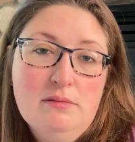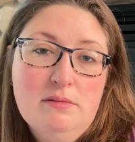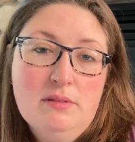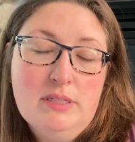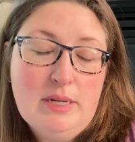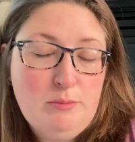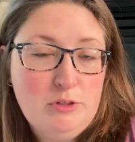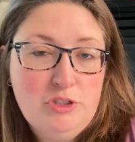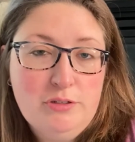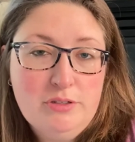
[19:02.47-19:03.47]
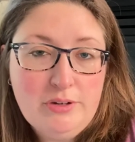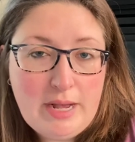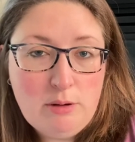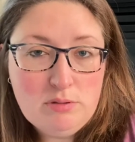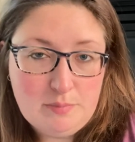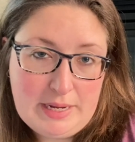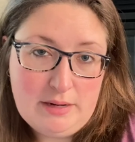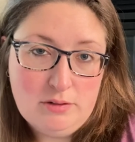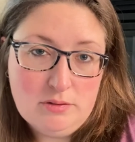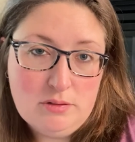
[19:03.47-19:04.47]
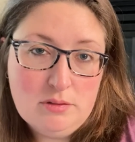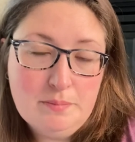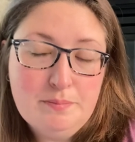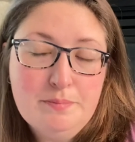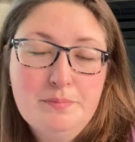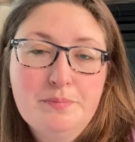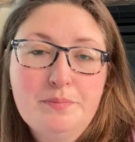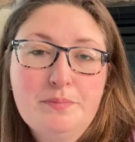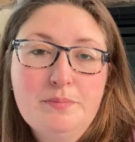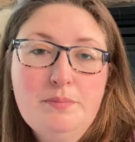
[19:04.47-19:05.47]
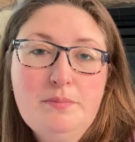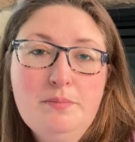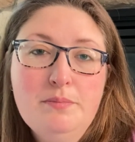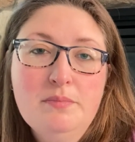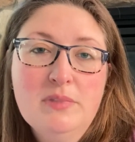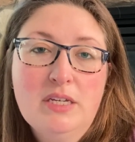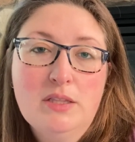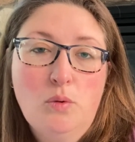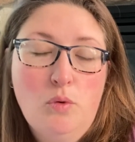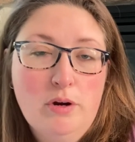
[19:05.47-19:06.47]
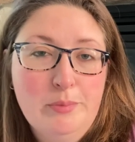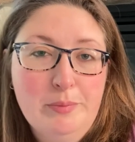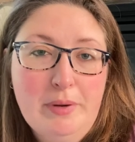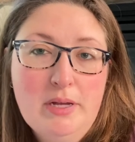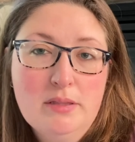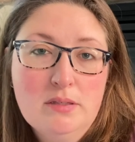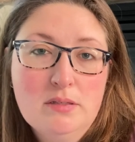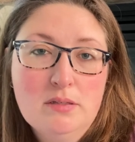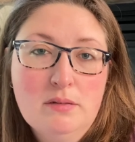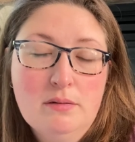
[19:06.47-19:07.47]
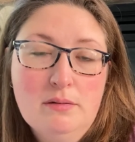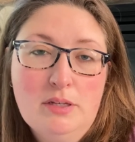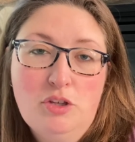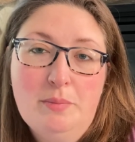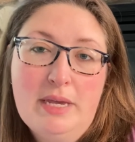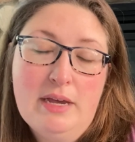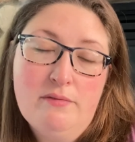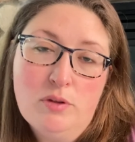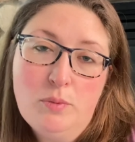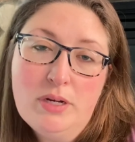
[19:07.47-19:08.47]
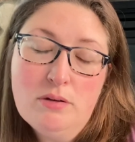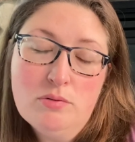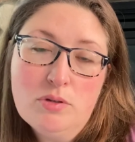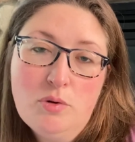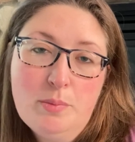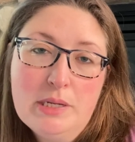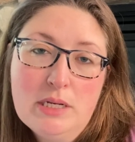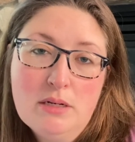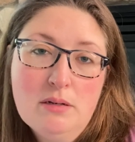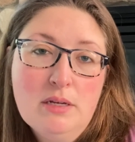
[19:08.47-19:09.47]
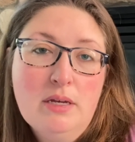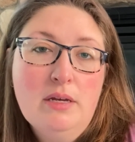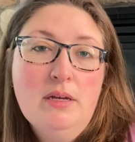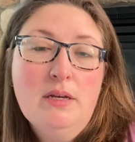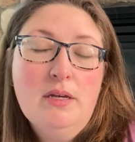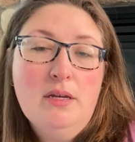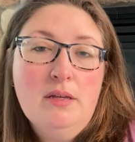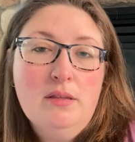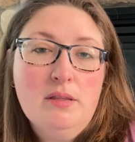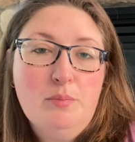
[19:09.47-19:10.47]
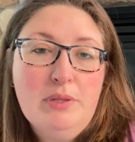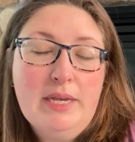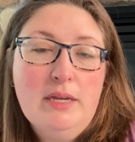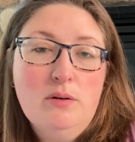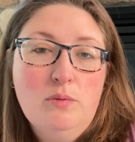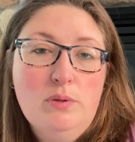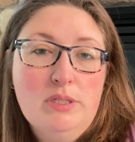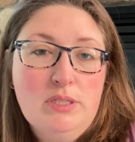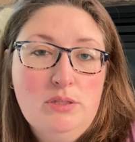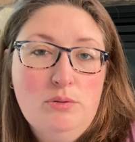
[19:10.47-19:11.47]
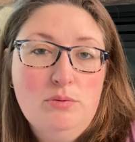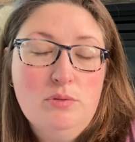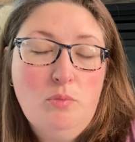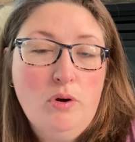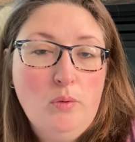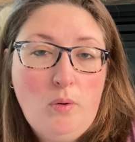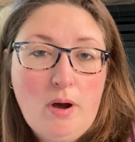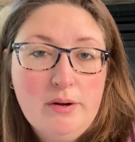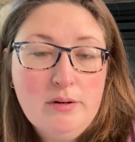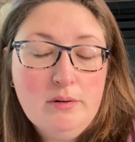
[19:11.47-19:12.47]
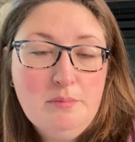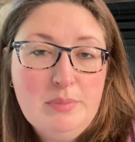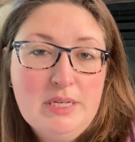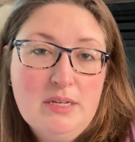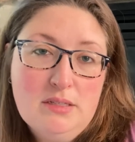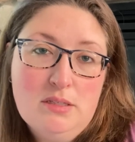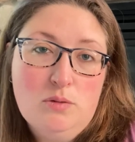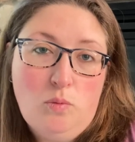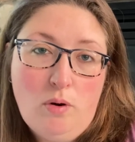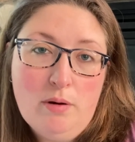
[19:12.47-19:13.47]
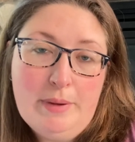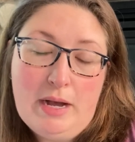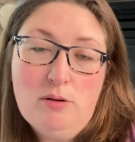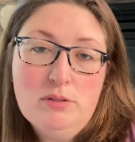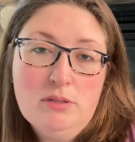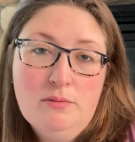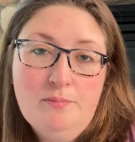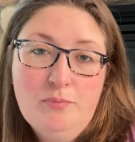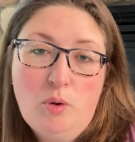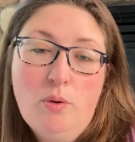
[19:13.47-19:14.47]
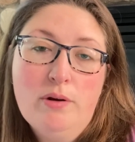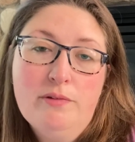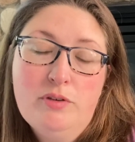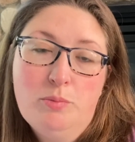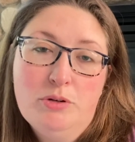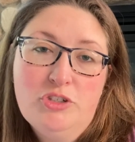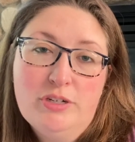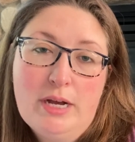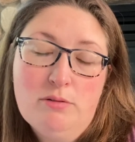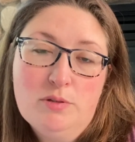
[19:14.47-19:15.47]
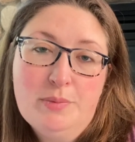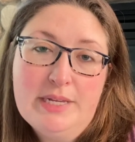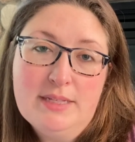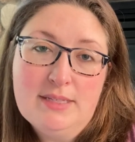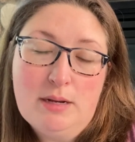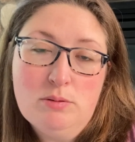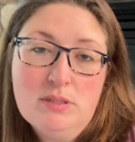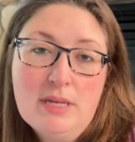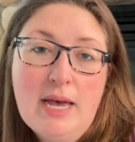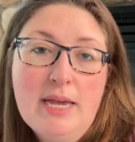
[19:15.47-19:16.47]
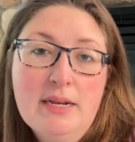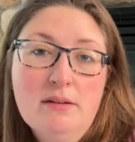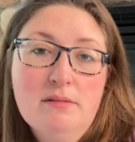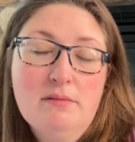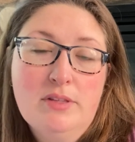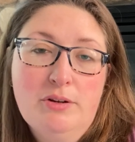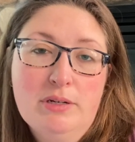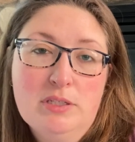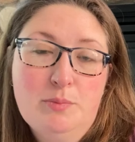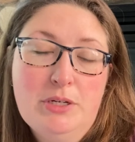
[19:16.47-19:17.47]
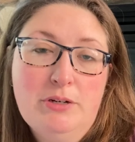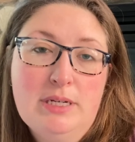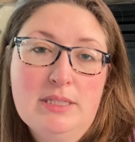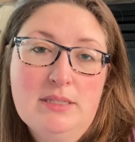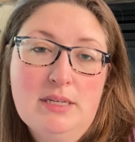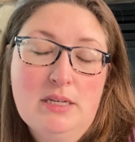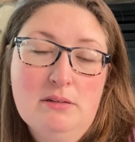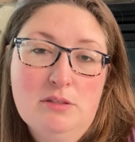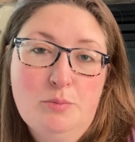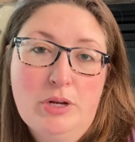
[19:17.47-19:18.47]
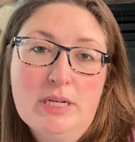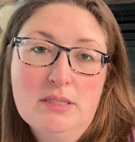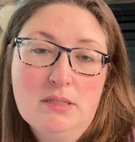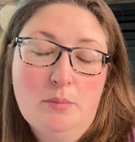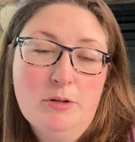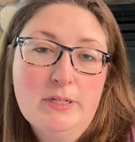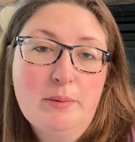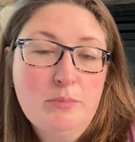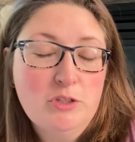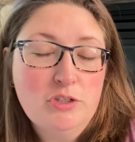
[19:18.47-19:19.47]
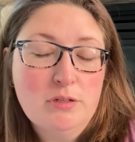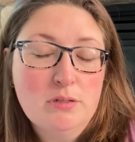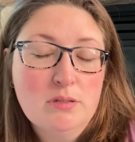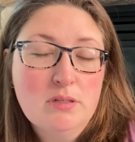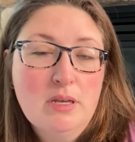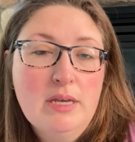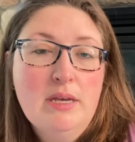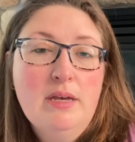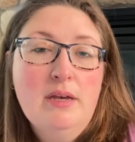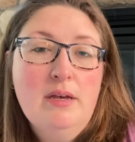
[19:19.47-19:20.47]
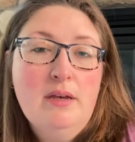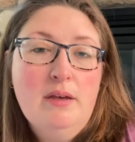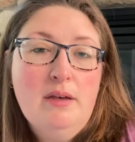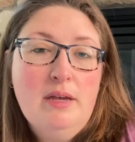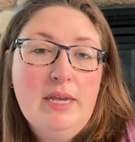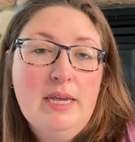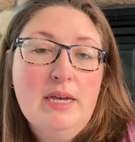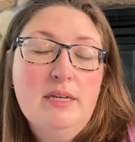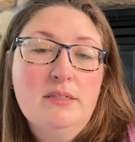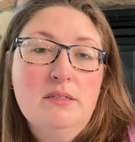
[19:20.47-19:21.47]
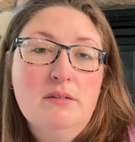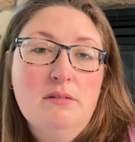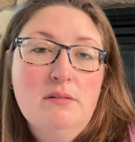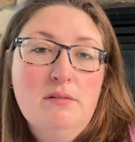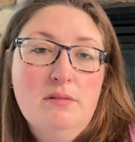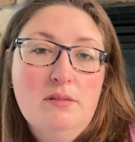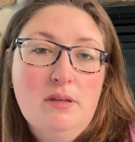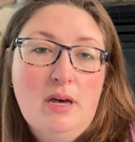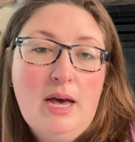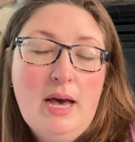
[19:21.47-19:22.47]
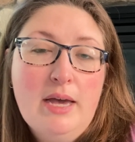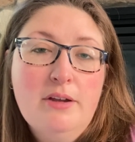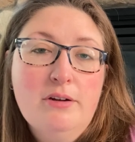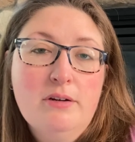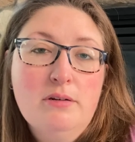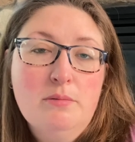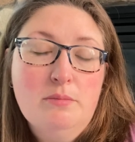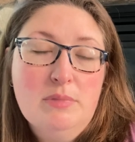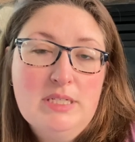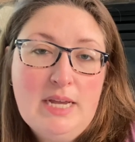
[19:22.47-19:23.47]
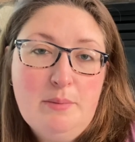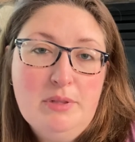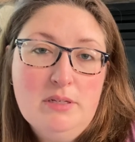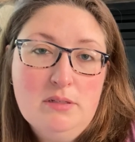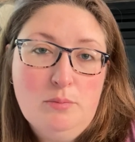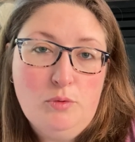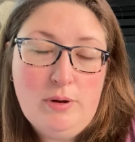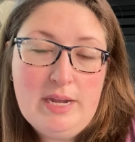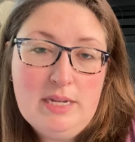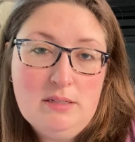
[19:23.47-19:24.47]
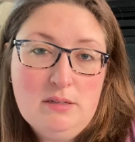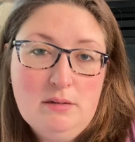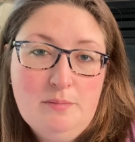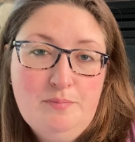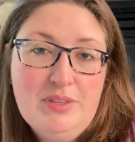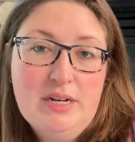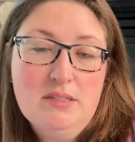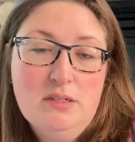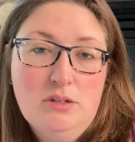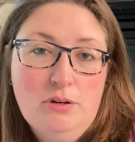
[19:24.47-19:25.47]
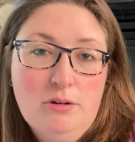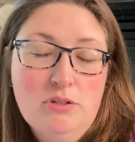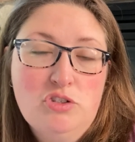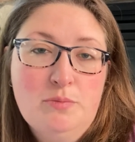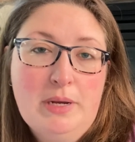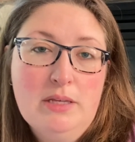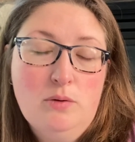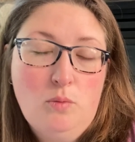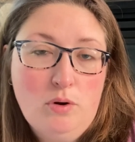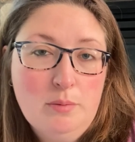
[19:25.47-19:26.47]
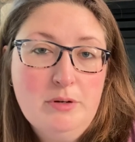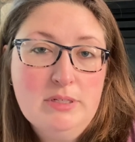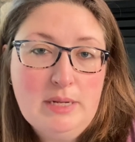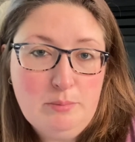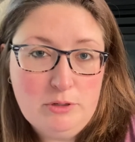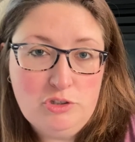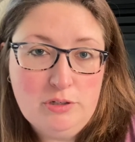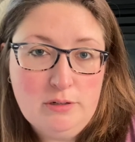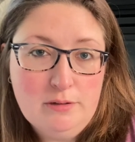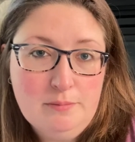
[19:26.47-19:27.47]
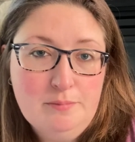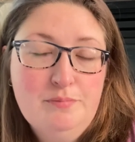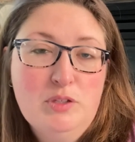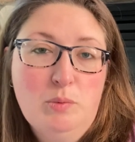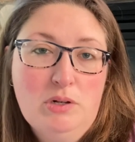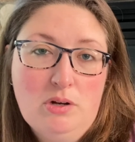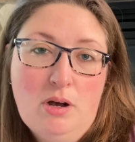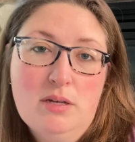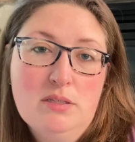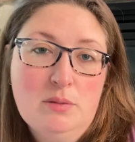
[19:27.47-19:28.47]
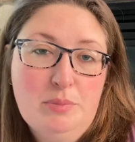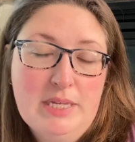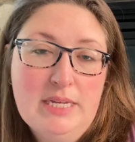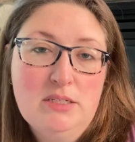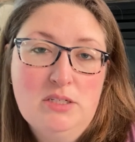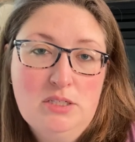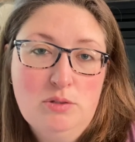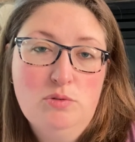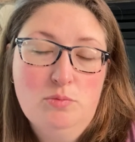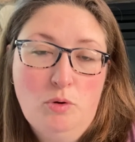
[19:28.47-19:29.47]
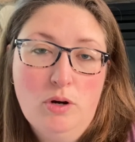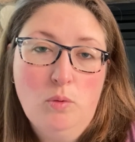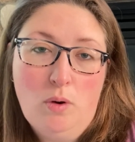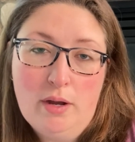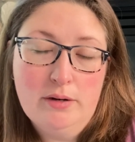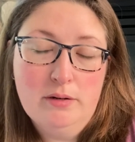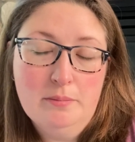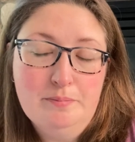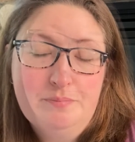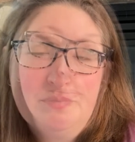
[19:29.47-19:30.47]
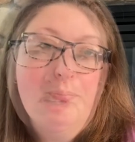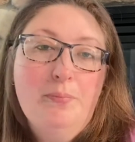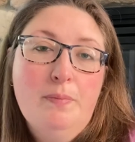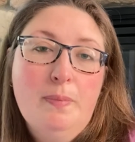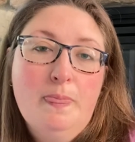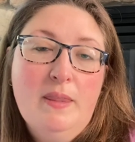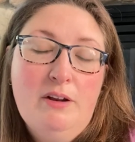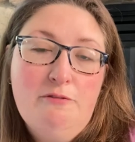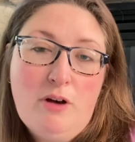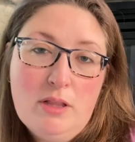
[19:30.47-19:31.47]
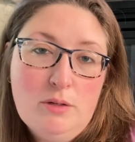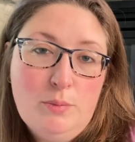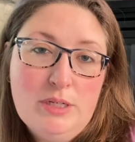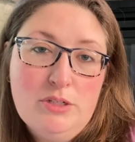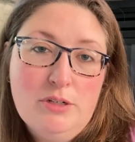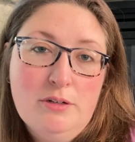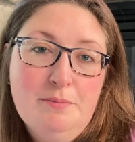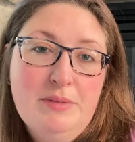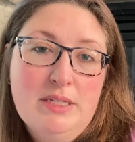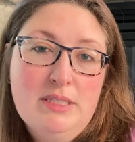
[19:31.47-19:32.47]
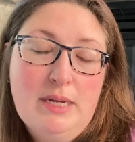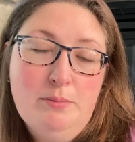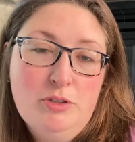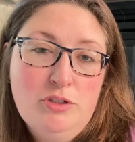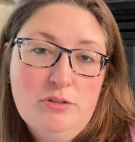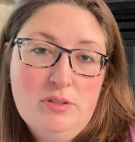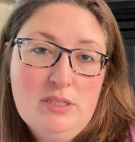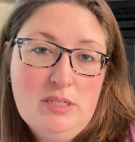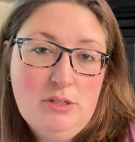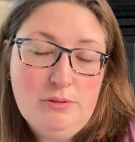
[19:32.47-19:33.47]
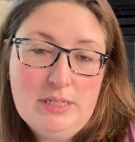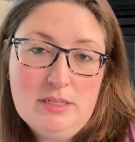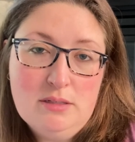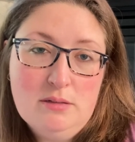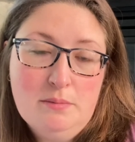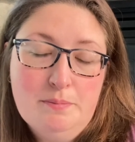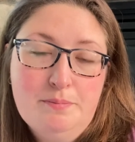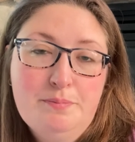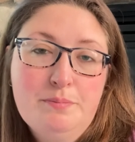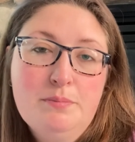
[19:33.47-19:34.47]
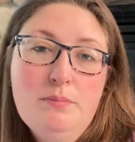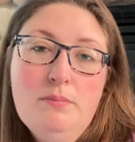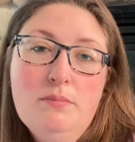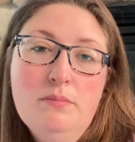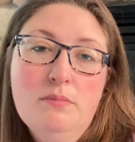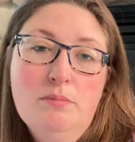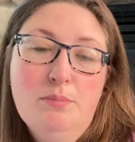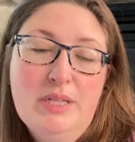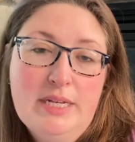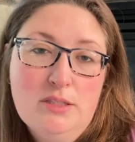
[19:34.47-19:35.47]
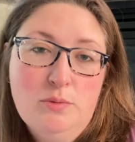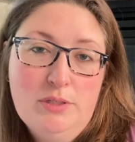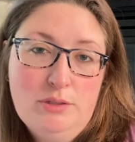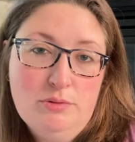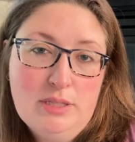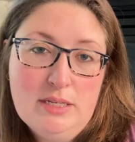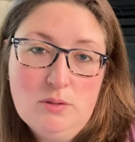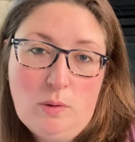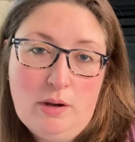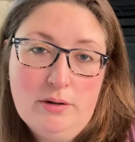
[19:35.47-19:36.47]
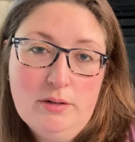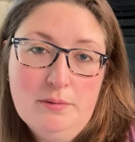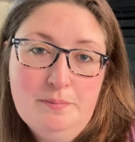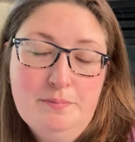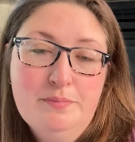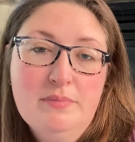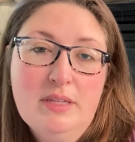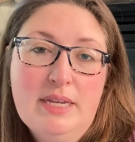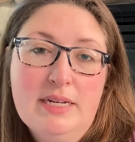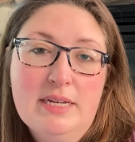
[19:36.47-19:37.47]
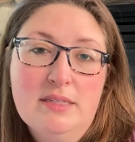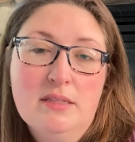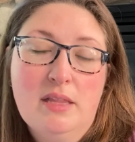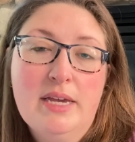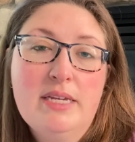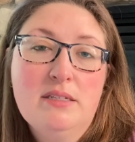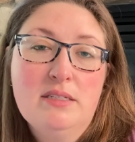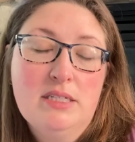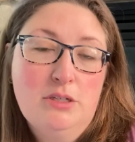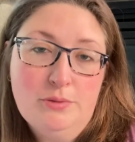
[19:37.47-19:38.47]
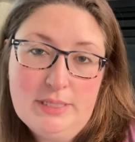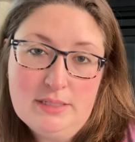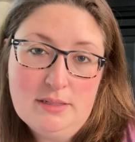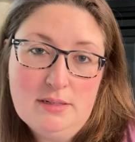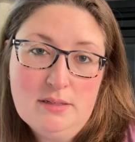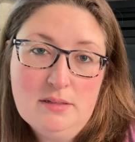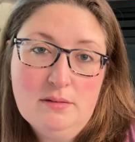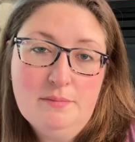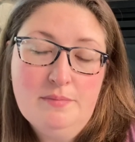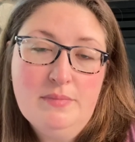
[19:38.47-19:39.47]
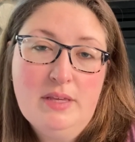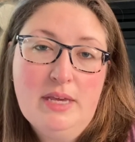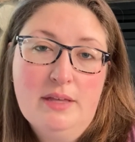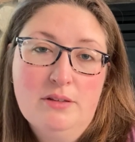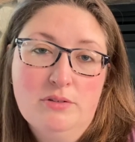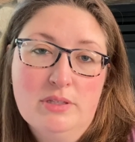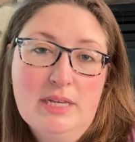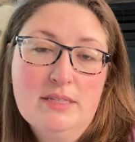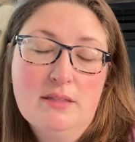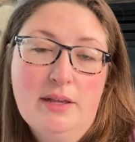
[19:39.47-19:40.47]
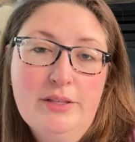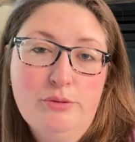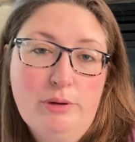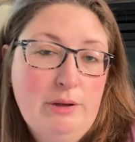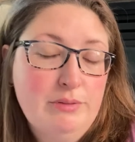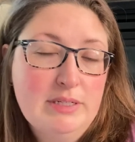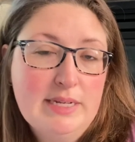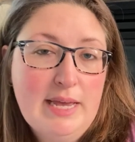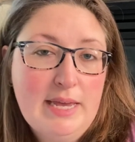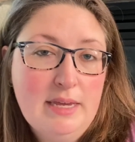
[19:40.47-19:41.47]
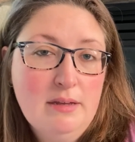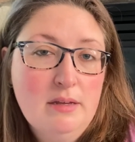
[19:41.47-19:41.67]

the temperature in your house matters. In the warmer months, and you may have the windows open, the plant will use more water because it's warm out. Or if you put your house plants outside, they're experiencing spring and summer temperatures, and the higher metabolism rate that is encouraged by the warmer temperature will cause the plant to use more water. In fall and winter, as temperatures decrease, plants will use less water, and as light decreases and there's less light throughout the day,